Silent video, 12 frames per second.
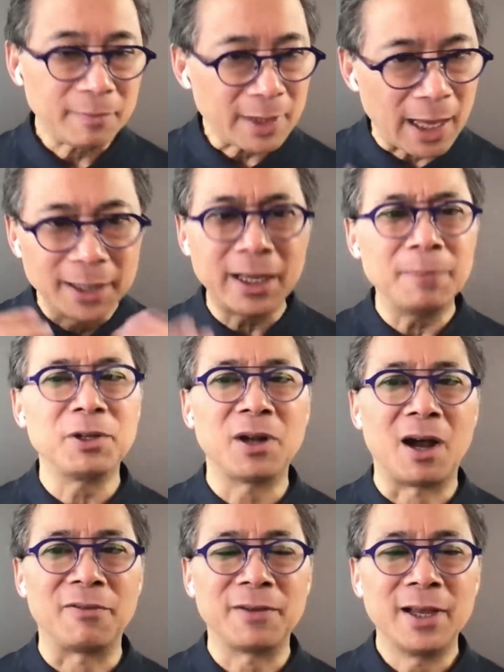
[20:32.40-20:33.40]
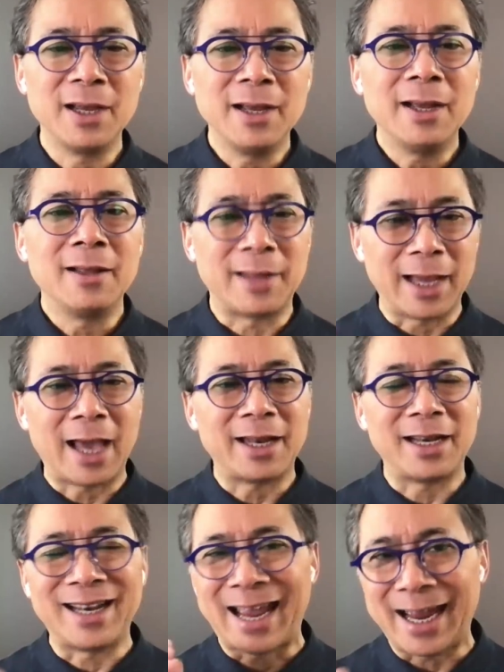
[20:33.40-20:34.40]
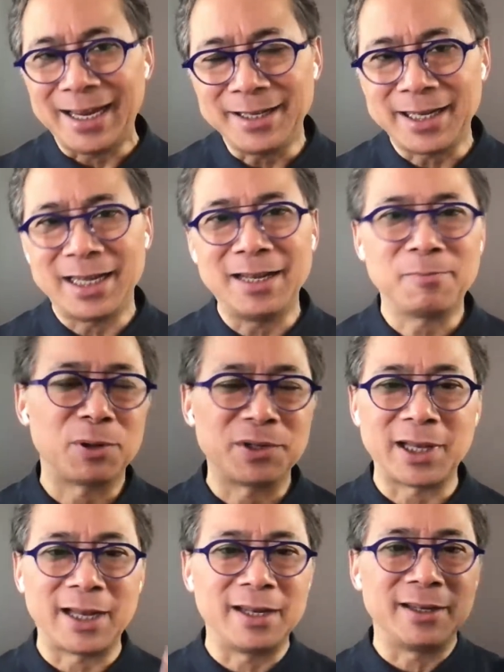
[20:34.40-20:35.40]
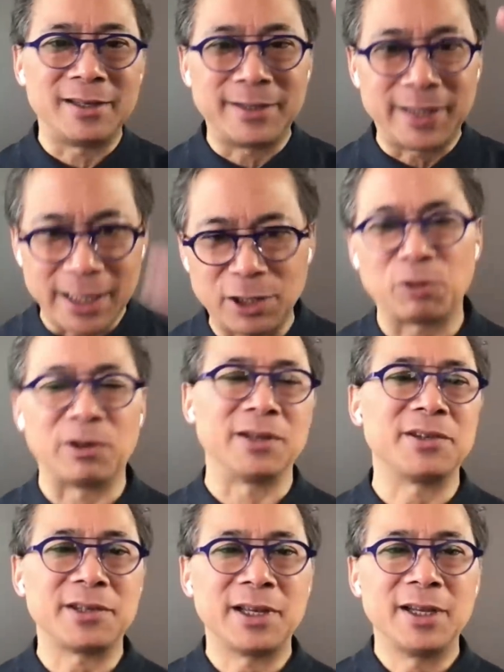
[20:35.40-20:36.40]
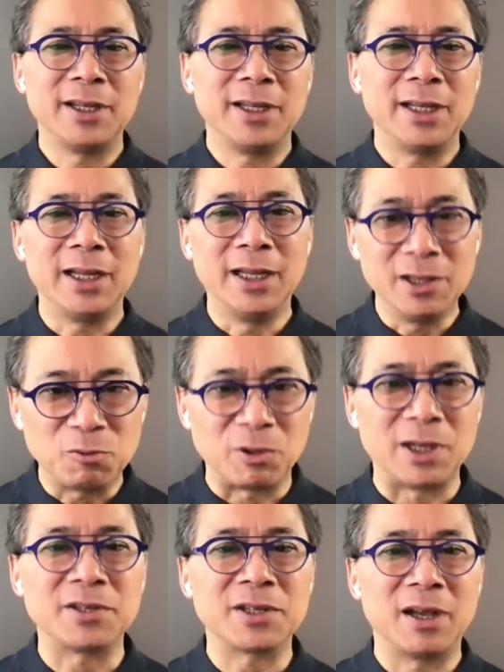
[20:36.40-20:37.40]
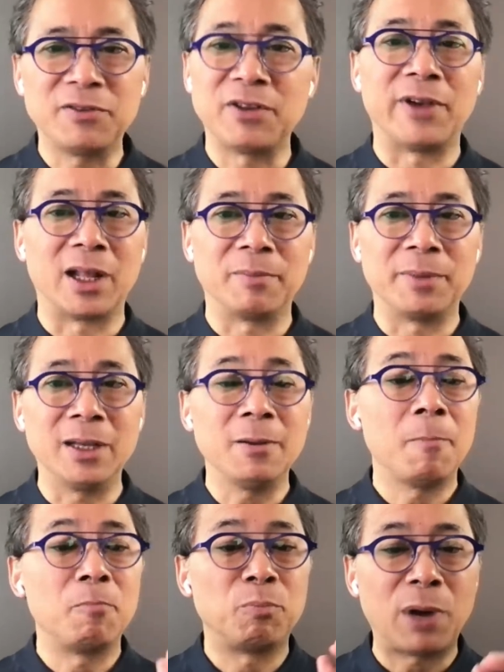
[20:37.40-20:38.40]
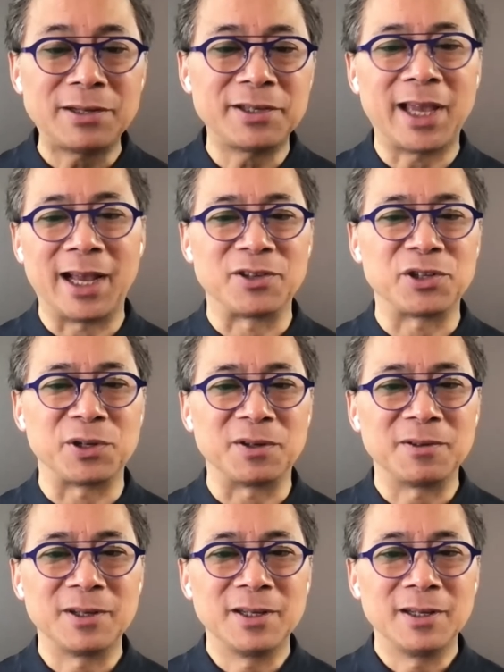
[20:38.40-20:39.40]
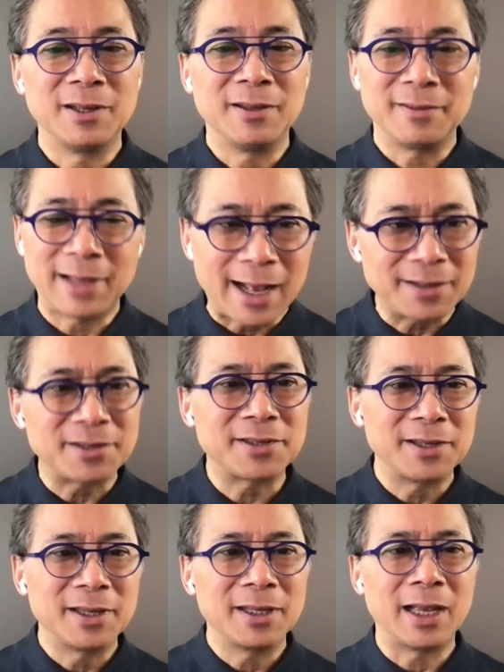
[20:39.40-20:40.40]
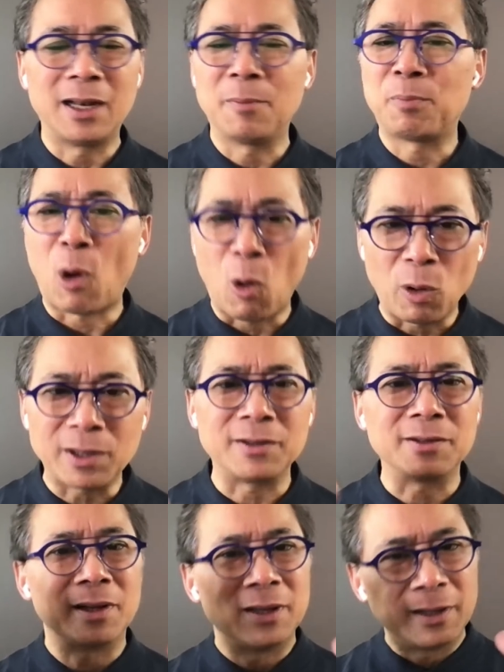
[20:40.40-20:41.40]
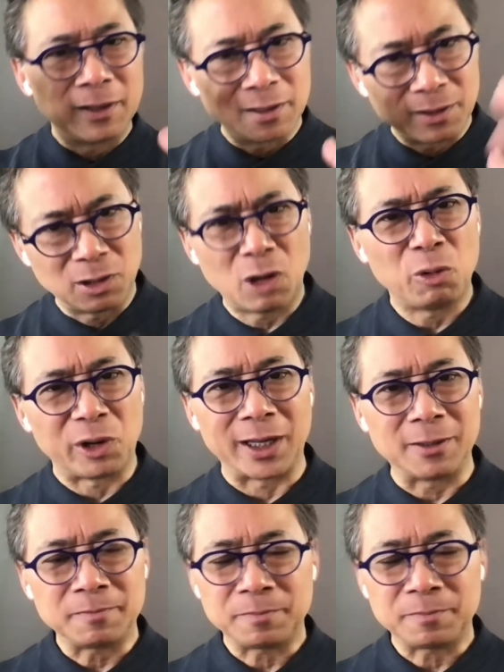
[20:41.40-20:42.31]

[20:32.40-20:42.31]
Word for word: and kept it off, they had an 18% decrease in the risk of developing breast cancer. That's an important lowering